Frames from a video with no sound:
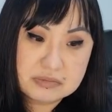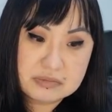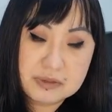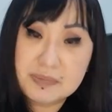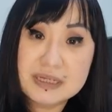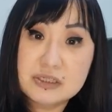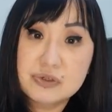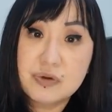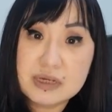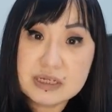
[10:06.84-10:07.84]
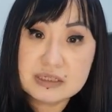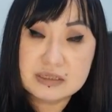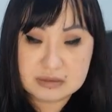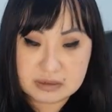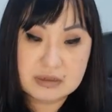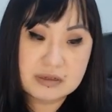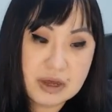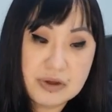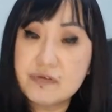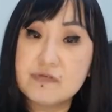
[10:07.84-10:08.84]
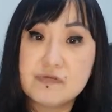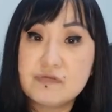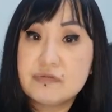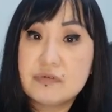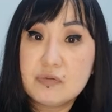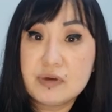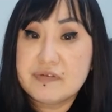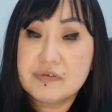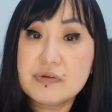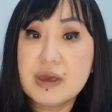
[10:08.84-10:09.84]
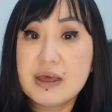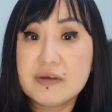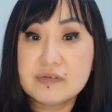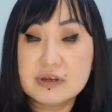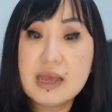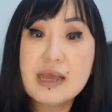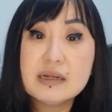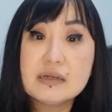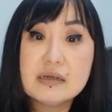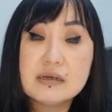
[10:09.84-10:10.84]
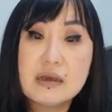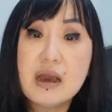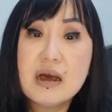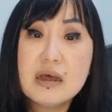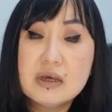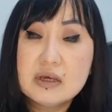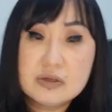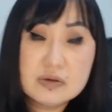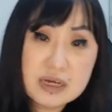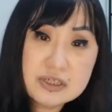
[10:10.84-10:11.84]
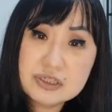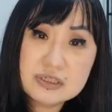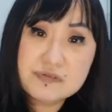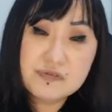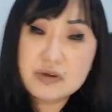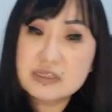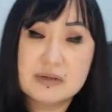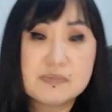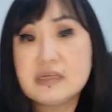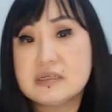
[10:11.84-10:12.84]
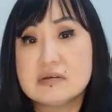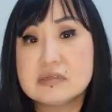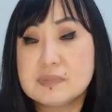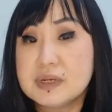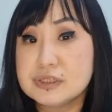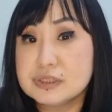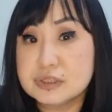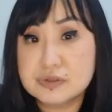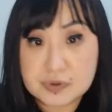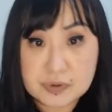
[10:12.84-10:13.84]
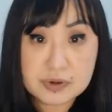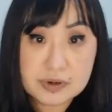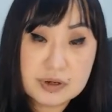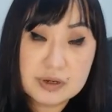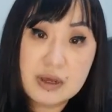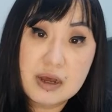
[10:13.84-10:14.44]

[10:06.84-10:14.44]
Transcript: best choice out of whatever you have in hand. Yeah, you can't just force something down the patient's throat. Yeah.